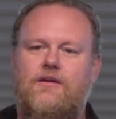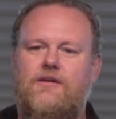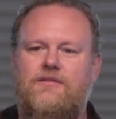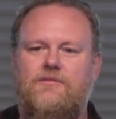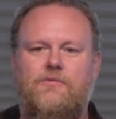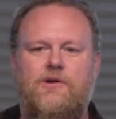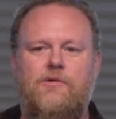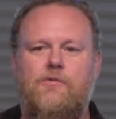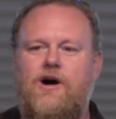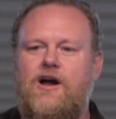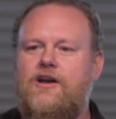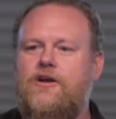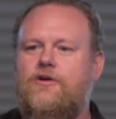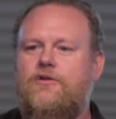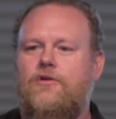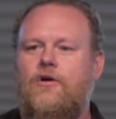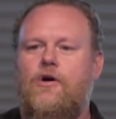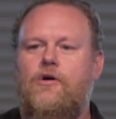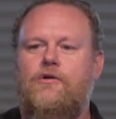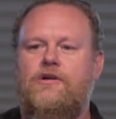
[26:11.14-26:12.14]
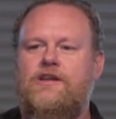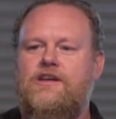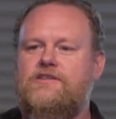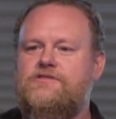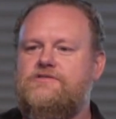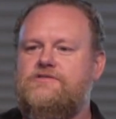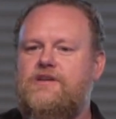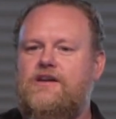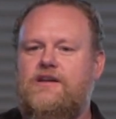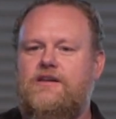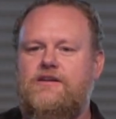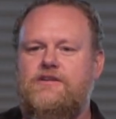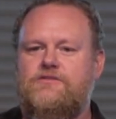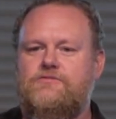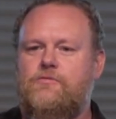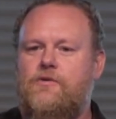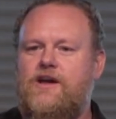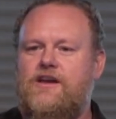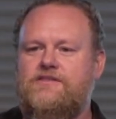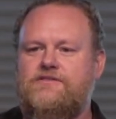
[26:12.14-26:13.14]
We want to grow in these, in these
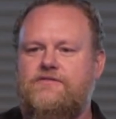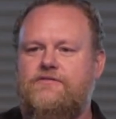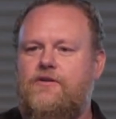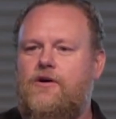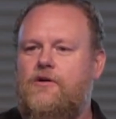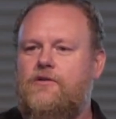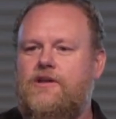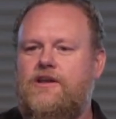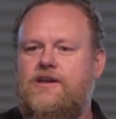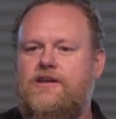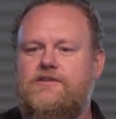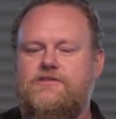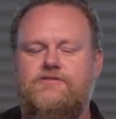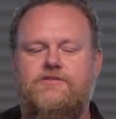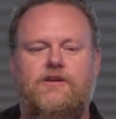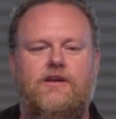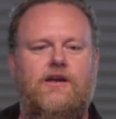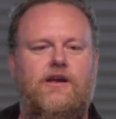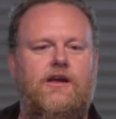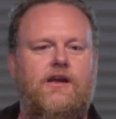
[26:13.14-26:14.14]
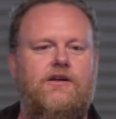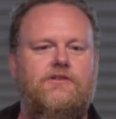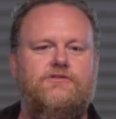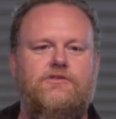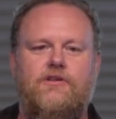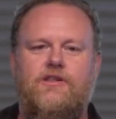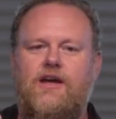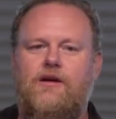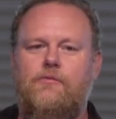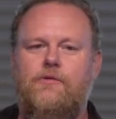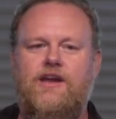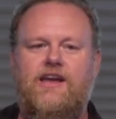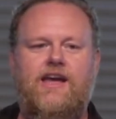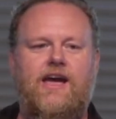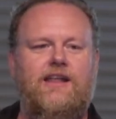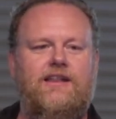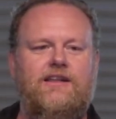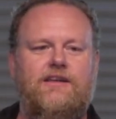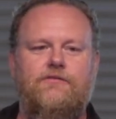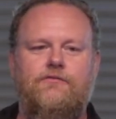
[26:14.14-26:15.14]
ways of holiness so that we
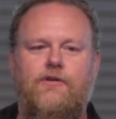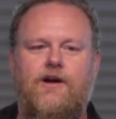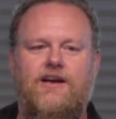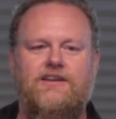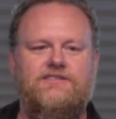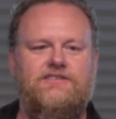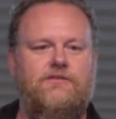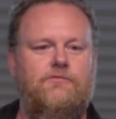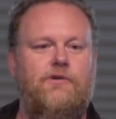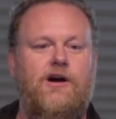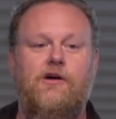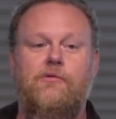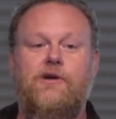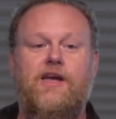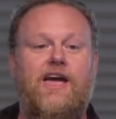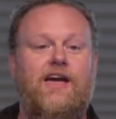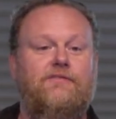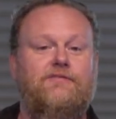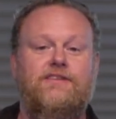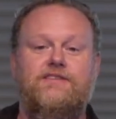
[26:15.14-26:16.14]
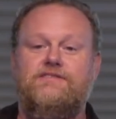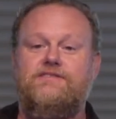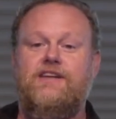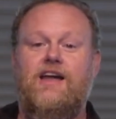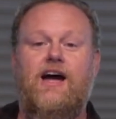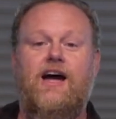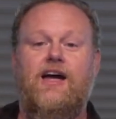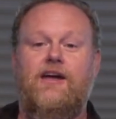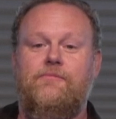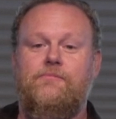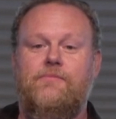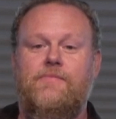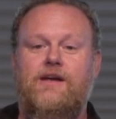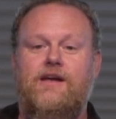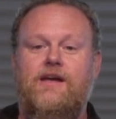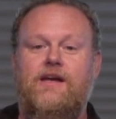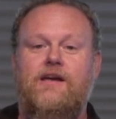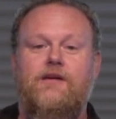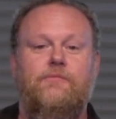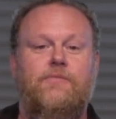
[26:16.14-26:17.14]
can live wisely while we have this time
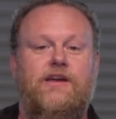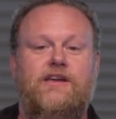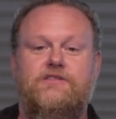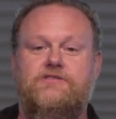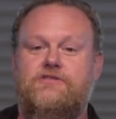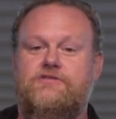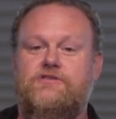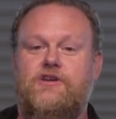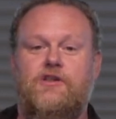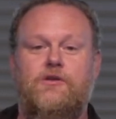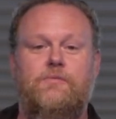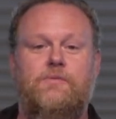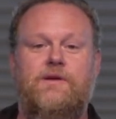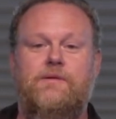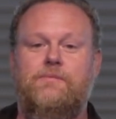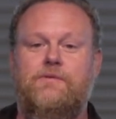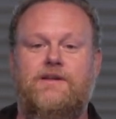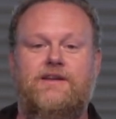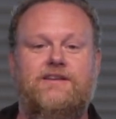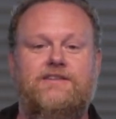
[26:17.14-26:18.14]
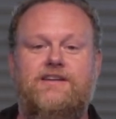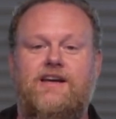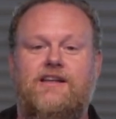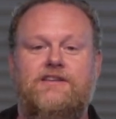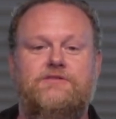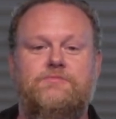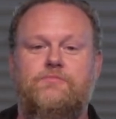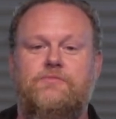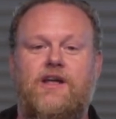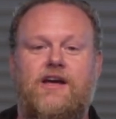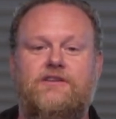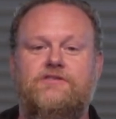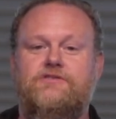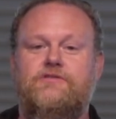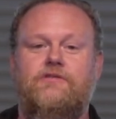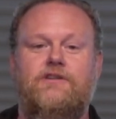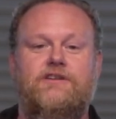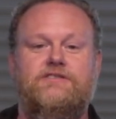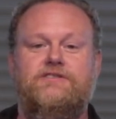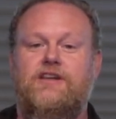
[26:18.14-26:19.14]
because there's other people in tents next
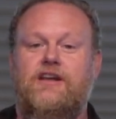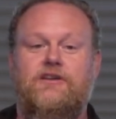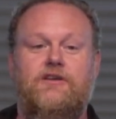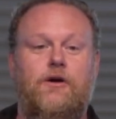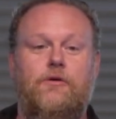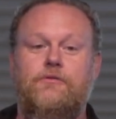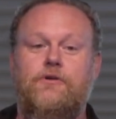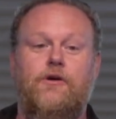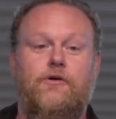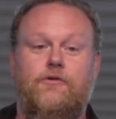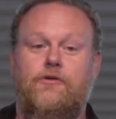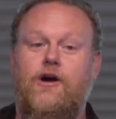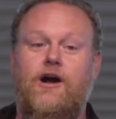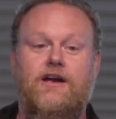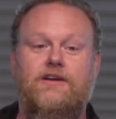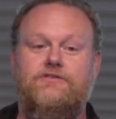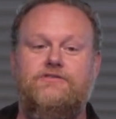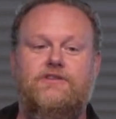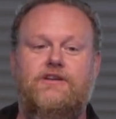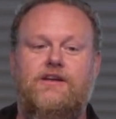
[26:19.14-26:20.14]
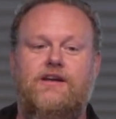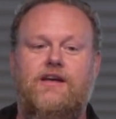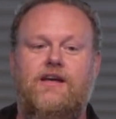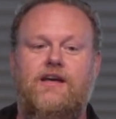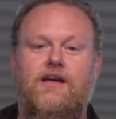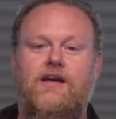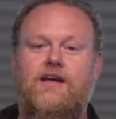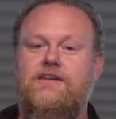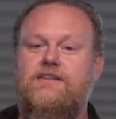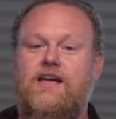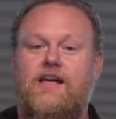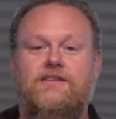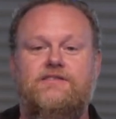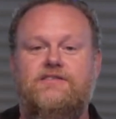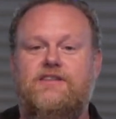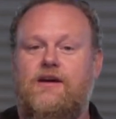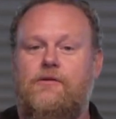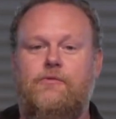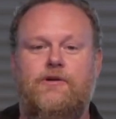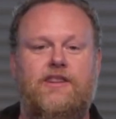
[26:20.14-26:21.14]
to us that don't know Christ. Tents
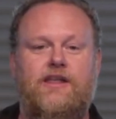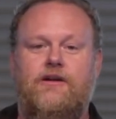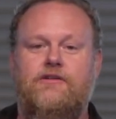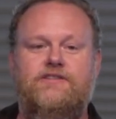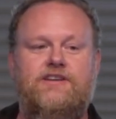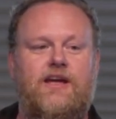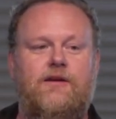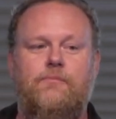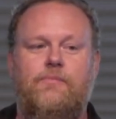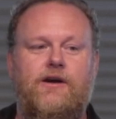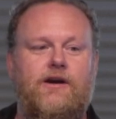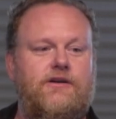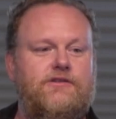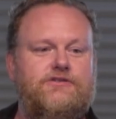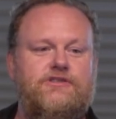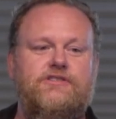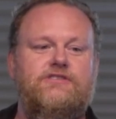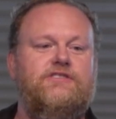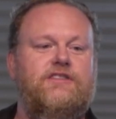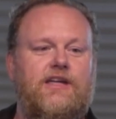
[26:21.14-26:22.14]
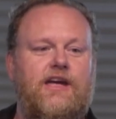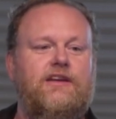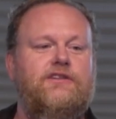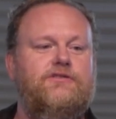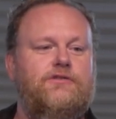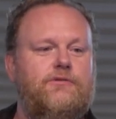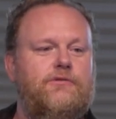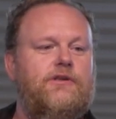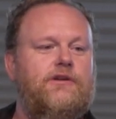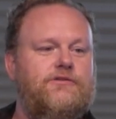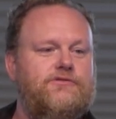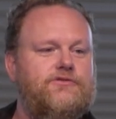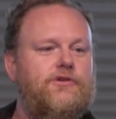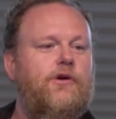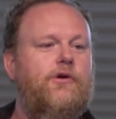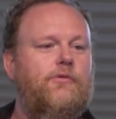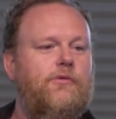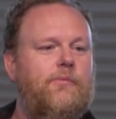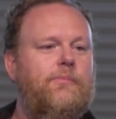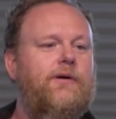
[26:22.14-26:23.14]
that when their tent perishes, they too, their
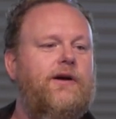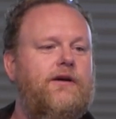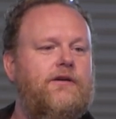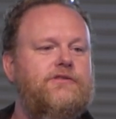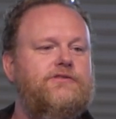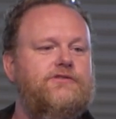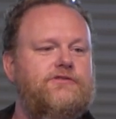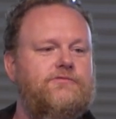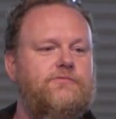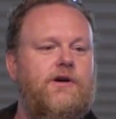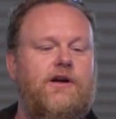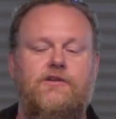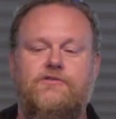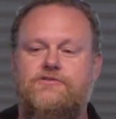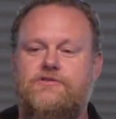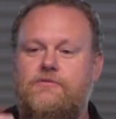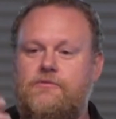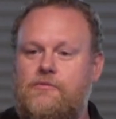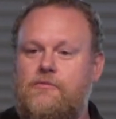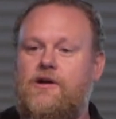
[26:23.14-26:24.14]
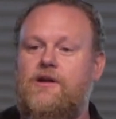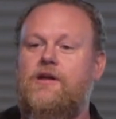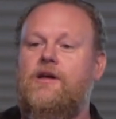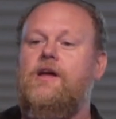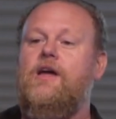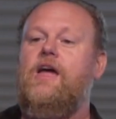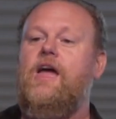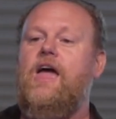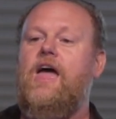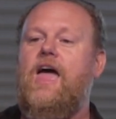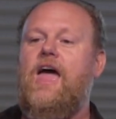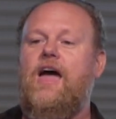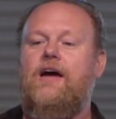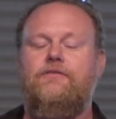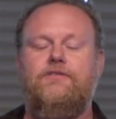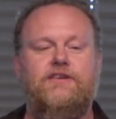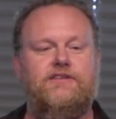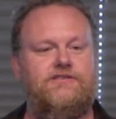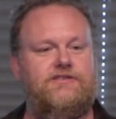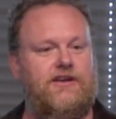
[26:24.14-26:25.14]
soul will perish as well. So we want to
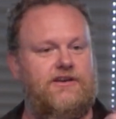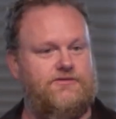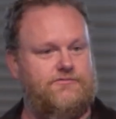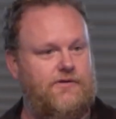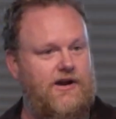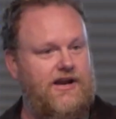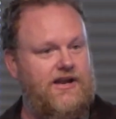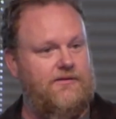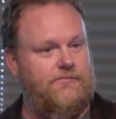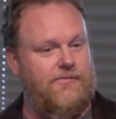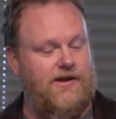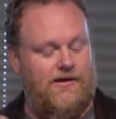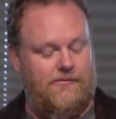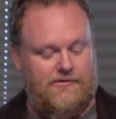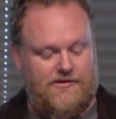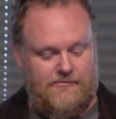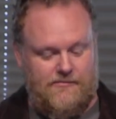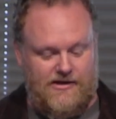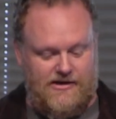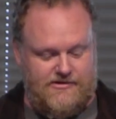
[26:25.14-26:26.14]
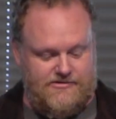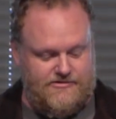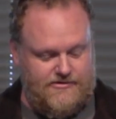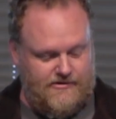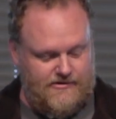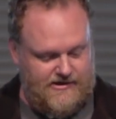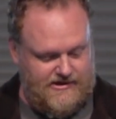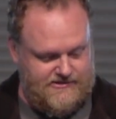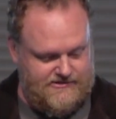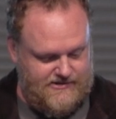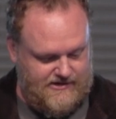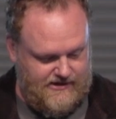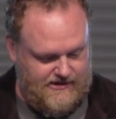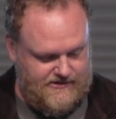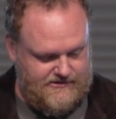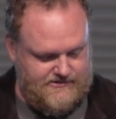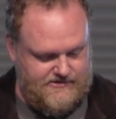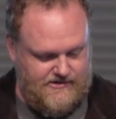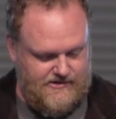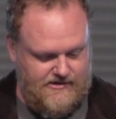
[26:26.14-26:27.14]
have these things ready and be able to minister these
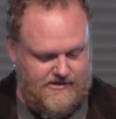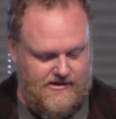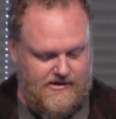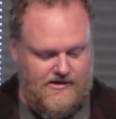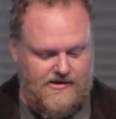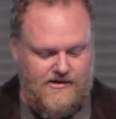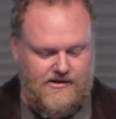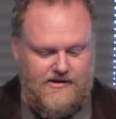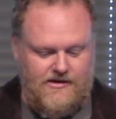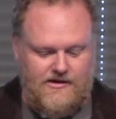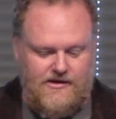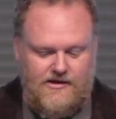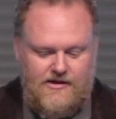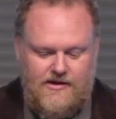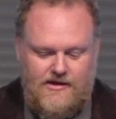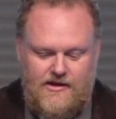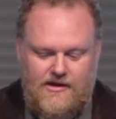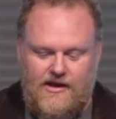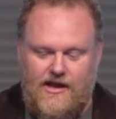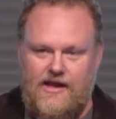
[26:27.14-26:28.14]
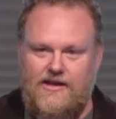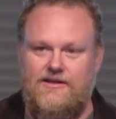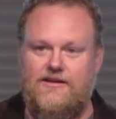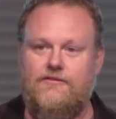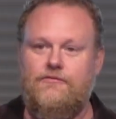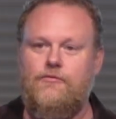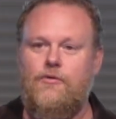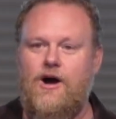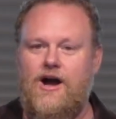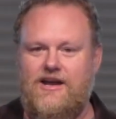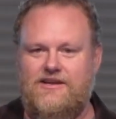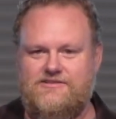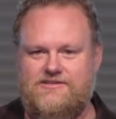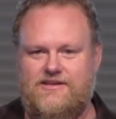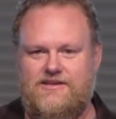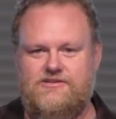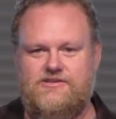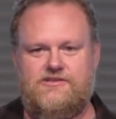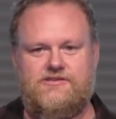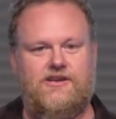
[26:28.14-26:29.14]
things and live
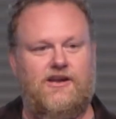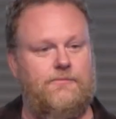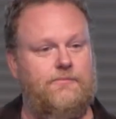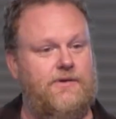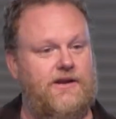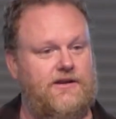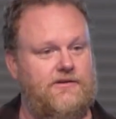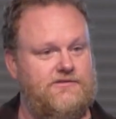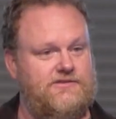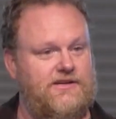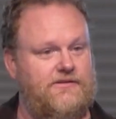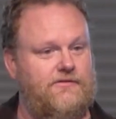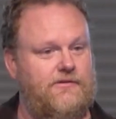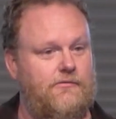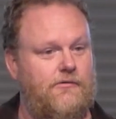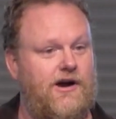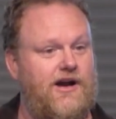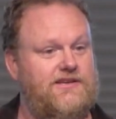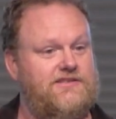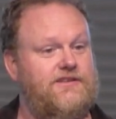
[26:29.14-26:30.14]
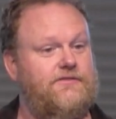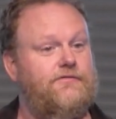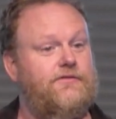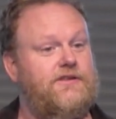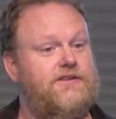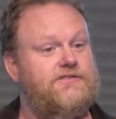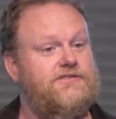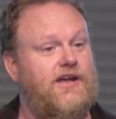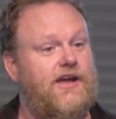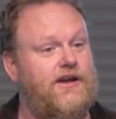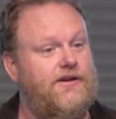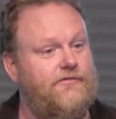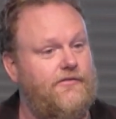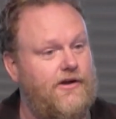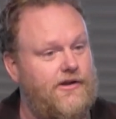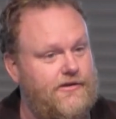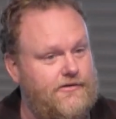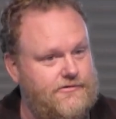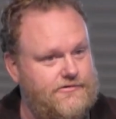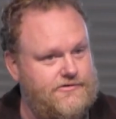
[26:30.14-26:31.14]
wisely, just like Peter's living wisely for the sake of
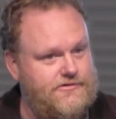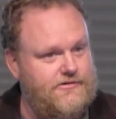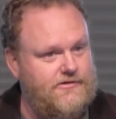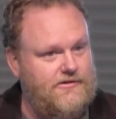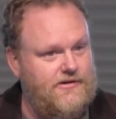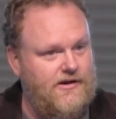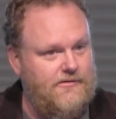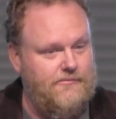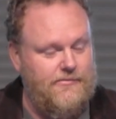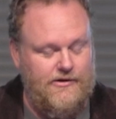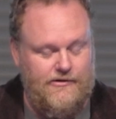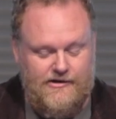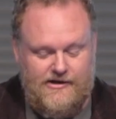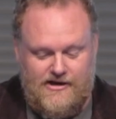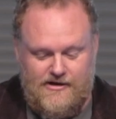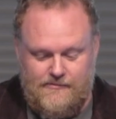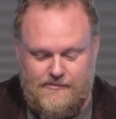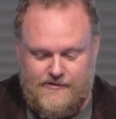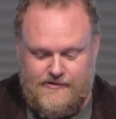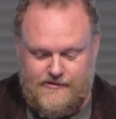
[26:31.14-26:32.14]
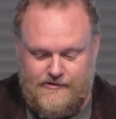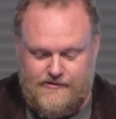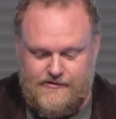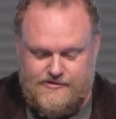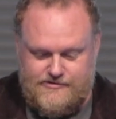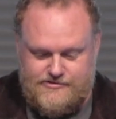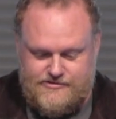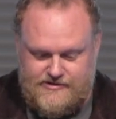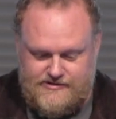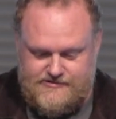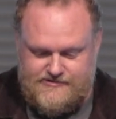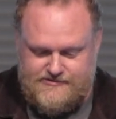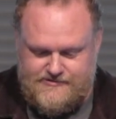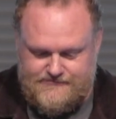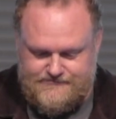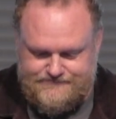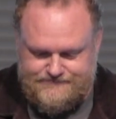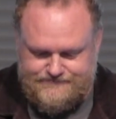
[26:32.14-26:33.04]
others and building up other Christians.